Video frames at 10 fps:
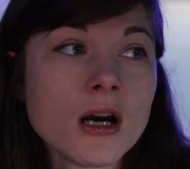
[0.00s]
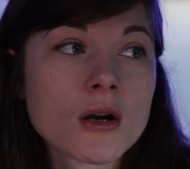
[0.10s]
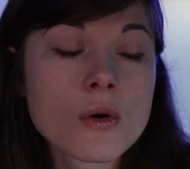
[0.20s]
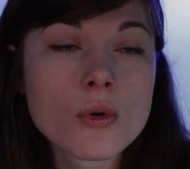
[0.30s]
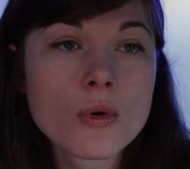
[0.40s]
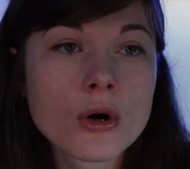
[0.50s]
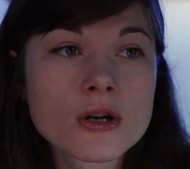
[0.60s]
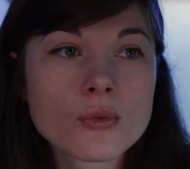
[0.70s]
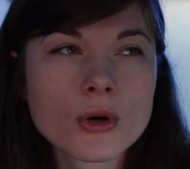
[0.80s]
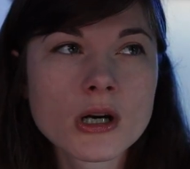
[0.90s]
a
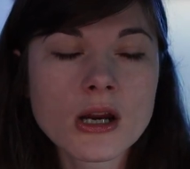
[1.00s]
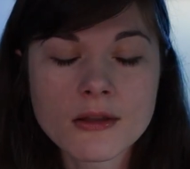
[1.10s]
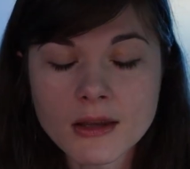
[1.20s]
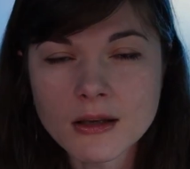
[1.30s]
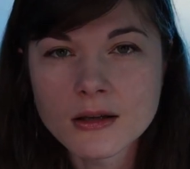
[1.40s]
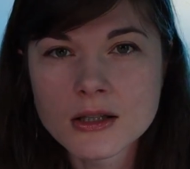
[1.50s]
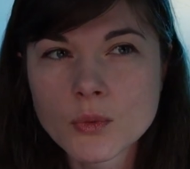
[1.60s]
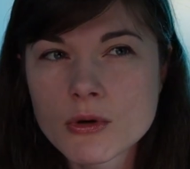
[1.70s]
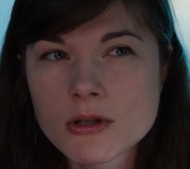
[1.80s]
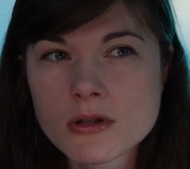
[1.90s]
cohort where I think
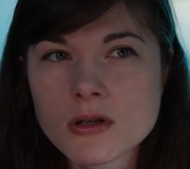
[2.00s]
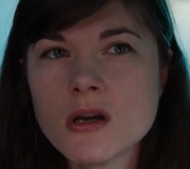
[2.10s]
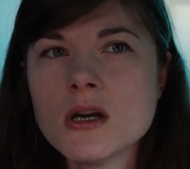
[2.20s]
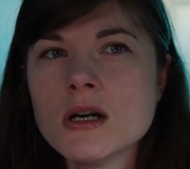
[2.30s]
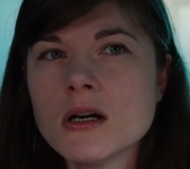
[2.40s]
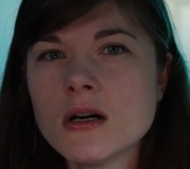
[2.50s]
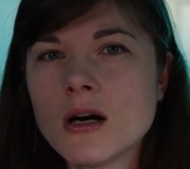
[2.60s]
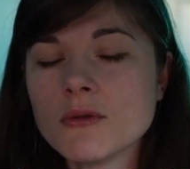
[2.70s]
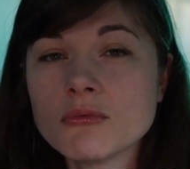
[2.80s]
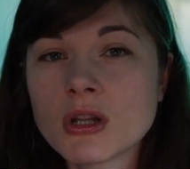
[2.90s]
it was
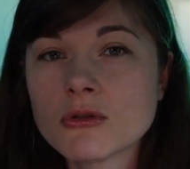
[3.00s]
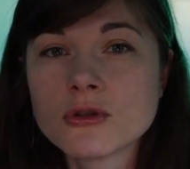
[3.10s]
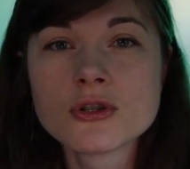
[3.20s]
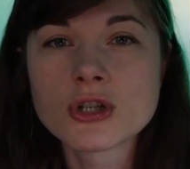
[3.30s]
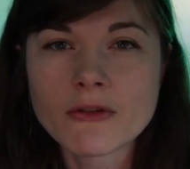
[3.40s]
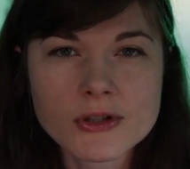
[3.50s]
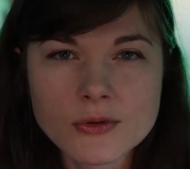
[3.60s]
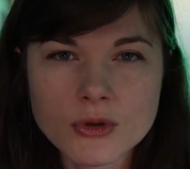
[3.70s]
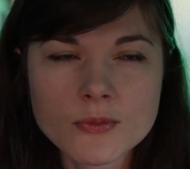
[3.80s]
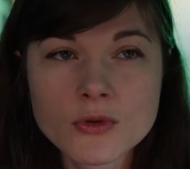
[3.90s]
they learned
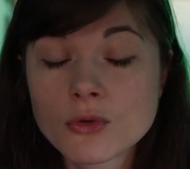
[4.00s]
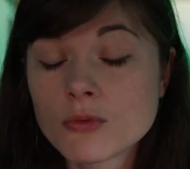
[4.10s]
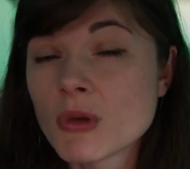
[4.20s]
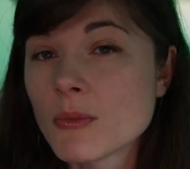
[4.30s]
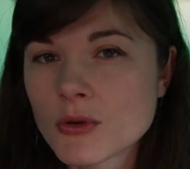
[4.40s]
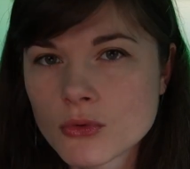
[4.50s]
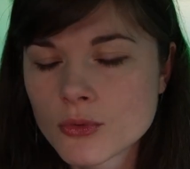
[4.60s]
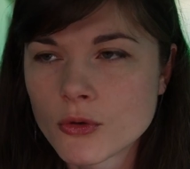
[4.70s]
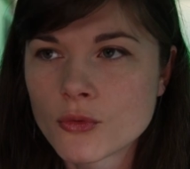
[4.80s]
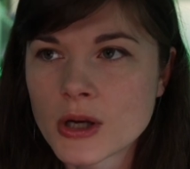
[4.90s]
JavaScript or maybe
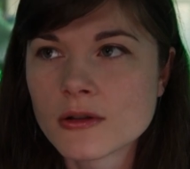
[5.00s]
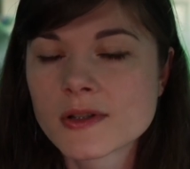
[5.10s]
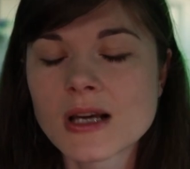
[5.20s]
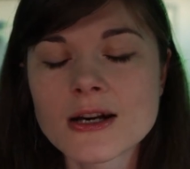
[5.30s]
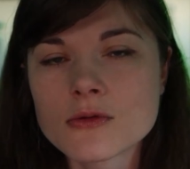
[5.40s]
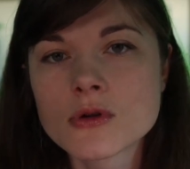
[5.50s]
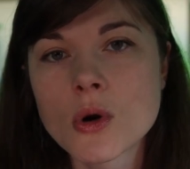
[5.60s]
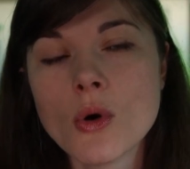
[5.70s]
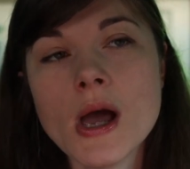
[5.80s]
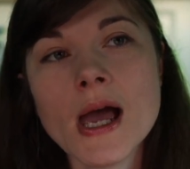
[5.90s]
Ruby on Rails, I don't
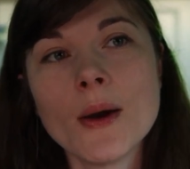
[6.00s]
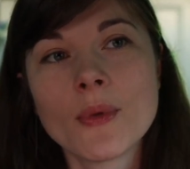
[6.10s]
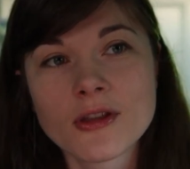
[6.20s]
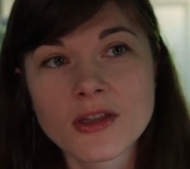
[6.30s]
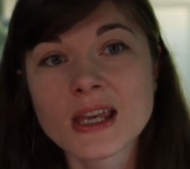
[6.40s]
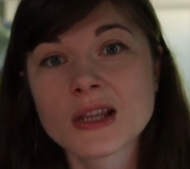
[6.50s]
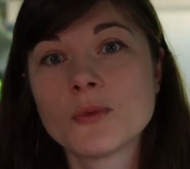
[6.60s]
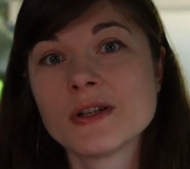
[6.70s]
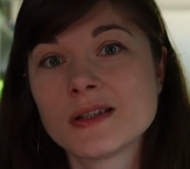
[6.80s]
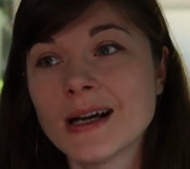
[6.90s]
know. But the thing it
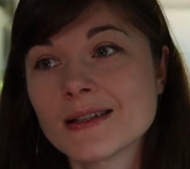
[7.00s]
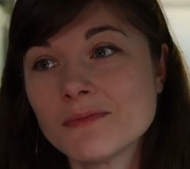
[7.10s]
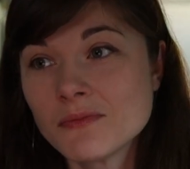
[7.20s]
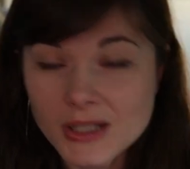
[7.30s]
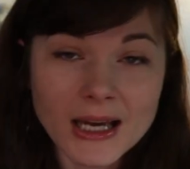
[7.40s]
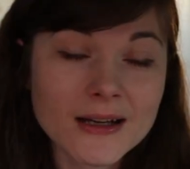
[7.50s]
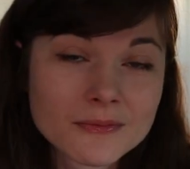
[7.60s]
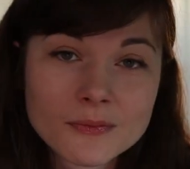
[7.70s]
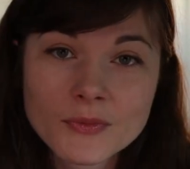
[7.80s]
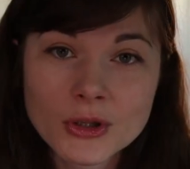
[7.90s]
was that, yeah,
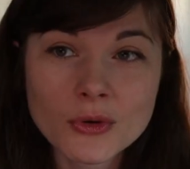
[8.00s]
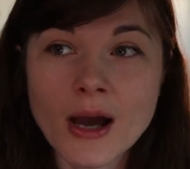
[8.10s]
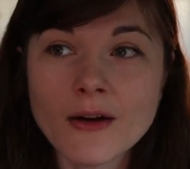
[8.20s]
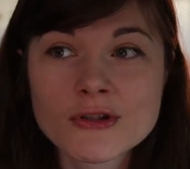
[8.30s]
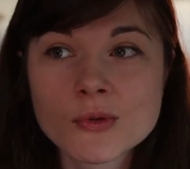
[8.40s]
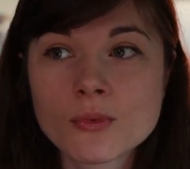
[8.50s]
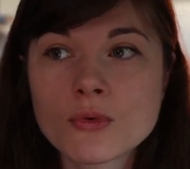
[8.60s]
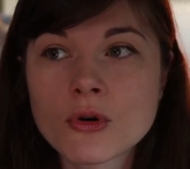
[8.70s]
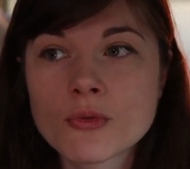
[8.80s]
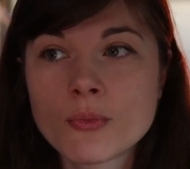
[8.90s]
you have
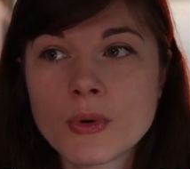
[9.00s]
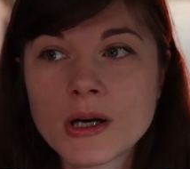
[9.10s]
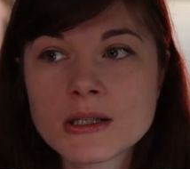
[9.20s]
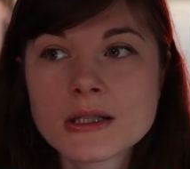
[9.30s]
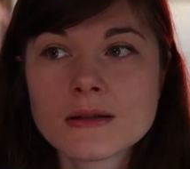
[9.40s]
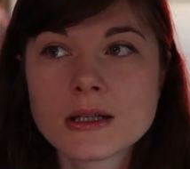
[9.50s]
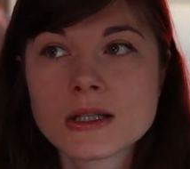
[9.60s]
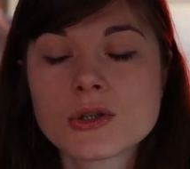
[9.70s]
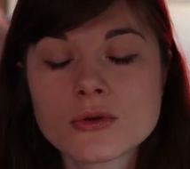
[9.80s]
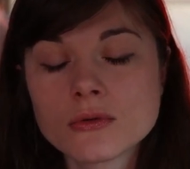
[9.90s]
support, but
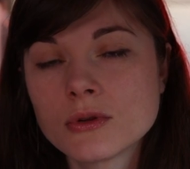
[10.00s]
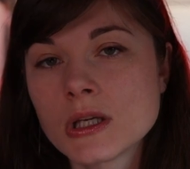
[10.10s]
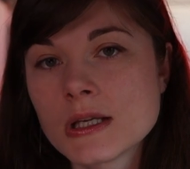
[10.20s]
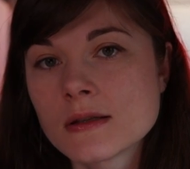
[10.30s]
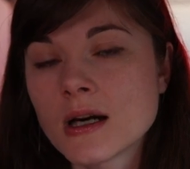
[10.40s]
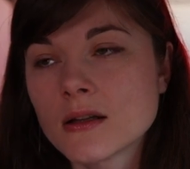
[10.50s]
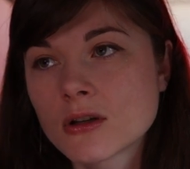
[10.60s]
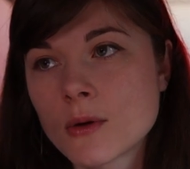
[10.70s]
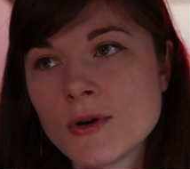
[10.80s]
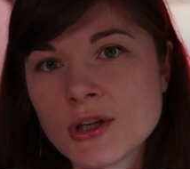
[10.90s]
truly is not
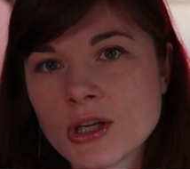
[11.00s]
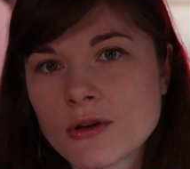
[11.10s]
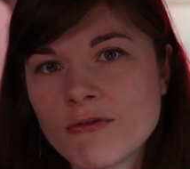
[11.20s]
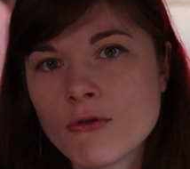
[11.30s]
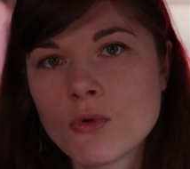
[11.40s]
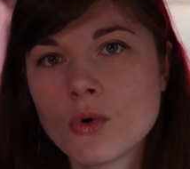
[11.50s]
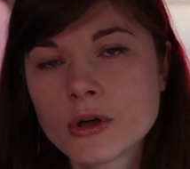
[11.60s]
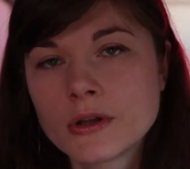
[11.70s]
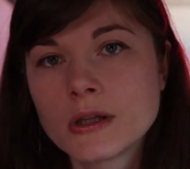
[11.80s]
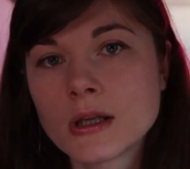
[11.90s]
accommodated
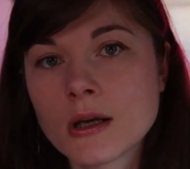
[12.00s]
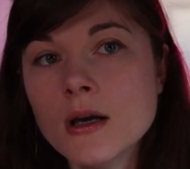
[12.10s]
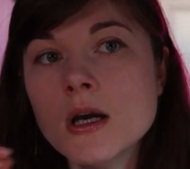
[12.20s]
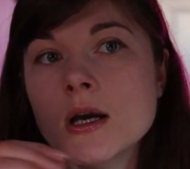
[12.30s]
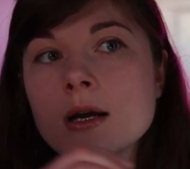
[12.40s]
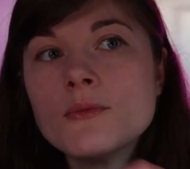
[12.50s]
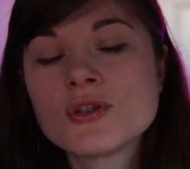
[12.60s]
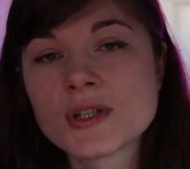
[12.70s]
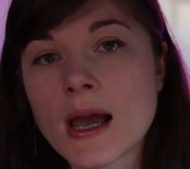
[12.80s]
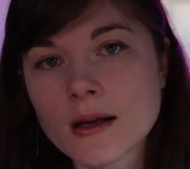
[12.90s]
for the
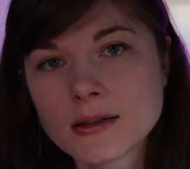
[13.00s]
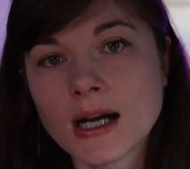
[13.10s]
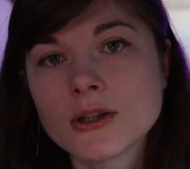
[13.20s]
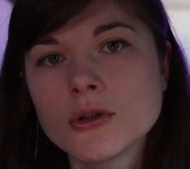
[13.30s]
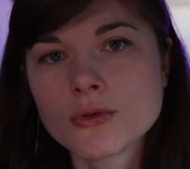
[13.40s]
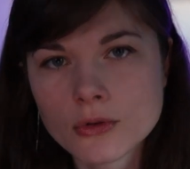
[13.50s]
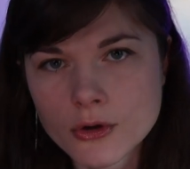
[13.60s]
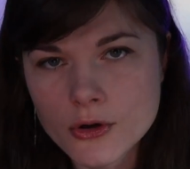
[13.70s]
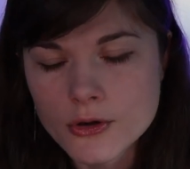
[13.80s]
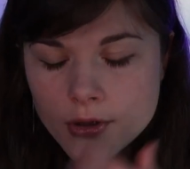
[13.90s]
stack that you
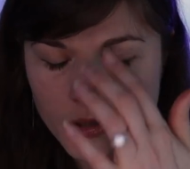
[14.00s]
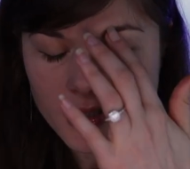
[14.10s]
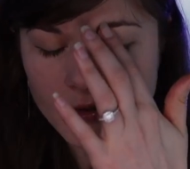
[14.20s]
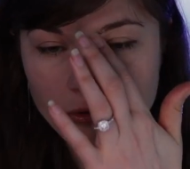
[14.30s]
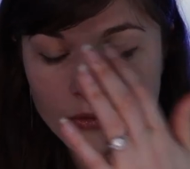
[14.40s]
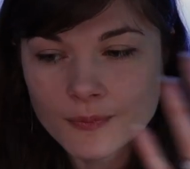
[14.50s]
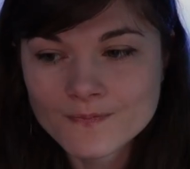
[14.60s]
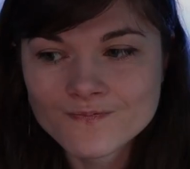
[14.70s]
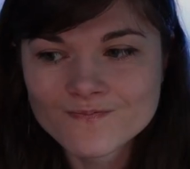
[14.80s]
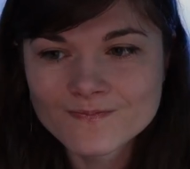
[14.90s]
learned. So
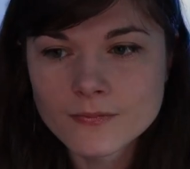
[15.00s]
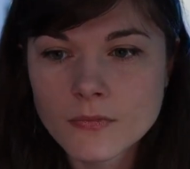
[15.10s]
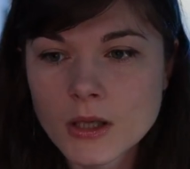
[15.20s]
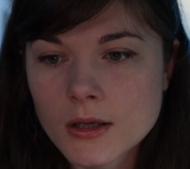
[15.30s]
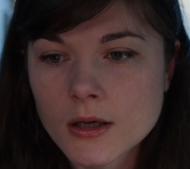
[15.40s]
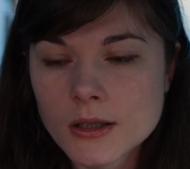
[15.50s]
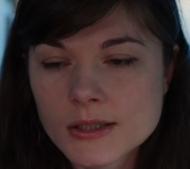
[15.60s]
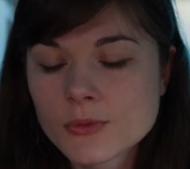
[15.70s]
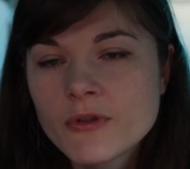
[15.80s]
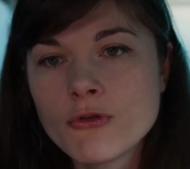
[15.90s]

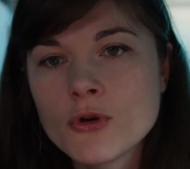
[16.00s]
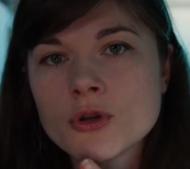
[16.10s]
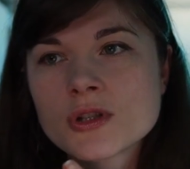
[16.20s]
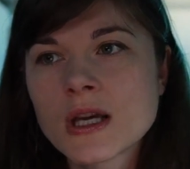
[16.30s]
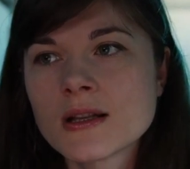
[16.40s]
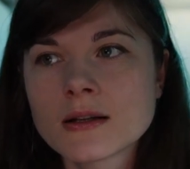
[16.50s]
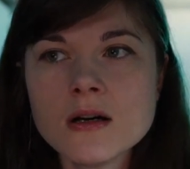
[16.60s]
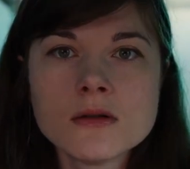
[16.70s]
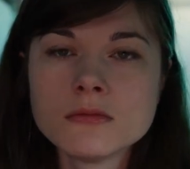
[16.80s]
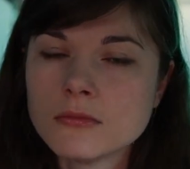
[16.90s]
before you say like,
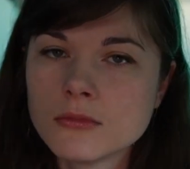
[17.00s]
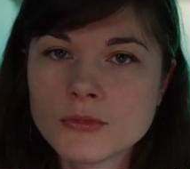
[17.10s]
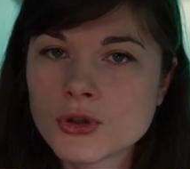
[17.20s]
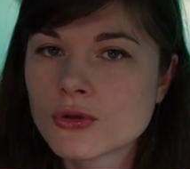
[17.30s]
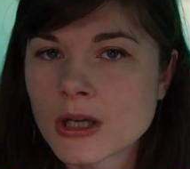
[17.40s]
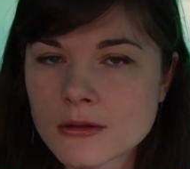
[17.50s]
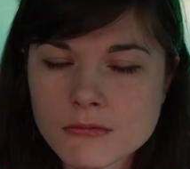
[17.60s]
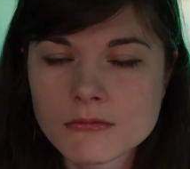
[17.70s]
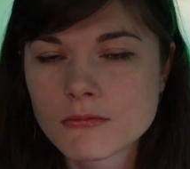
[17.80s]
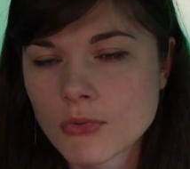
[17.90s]
oh, you should not
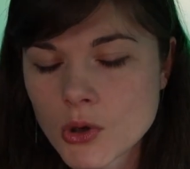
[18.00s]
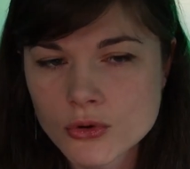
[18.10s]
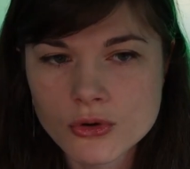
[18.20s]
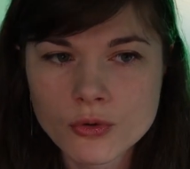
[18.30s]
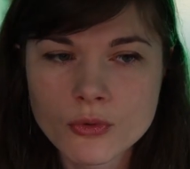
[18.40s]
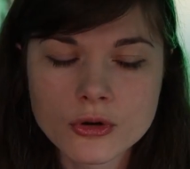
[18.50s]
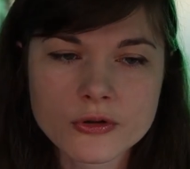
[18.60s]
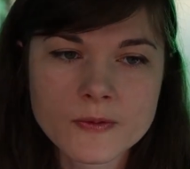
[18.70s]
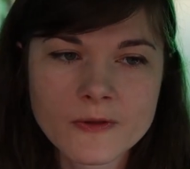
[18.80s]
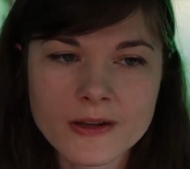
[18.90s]
go to support
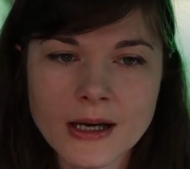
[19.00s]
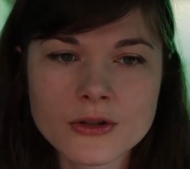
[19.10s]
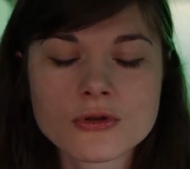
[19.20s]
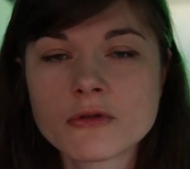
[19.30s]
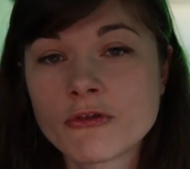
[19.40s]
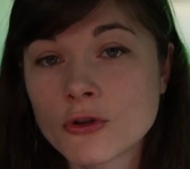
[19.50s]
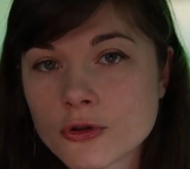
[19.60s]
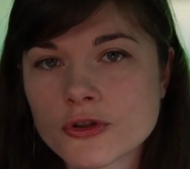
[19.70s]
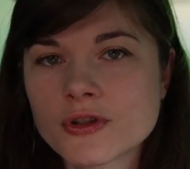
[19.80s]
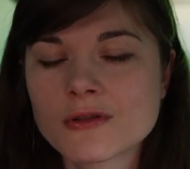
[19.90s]
or something like that, you should
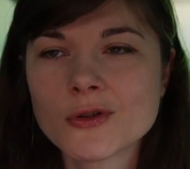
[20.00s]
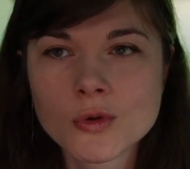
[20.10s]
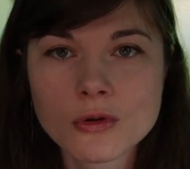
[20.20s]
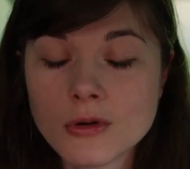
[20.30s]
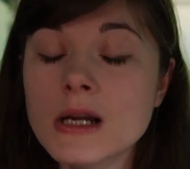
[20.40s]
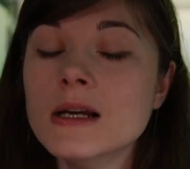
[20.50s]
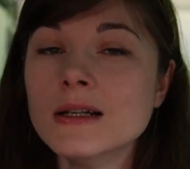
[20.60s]
first Google.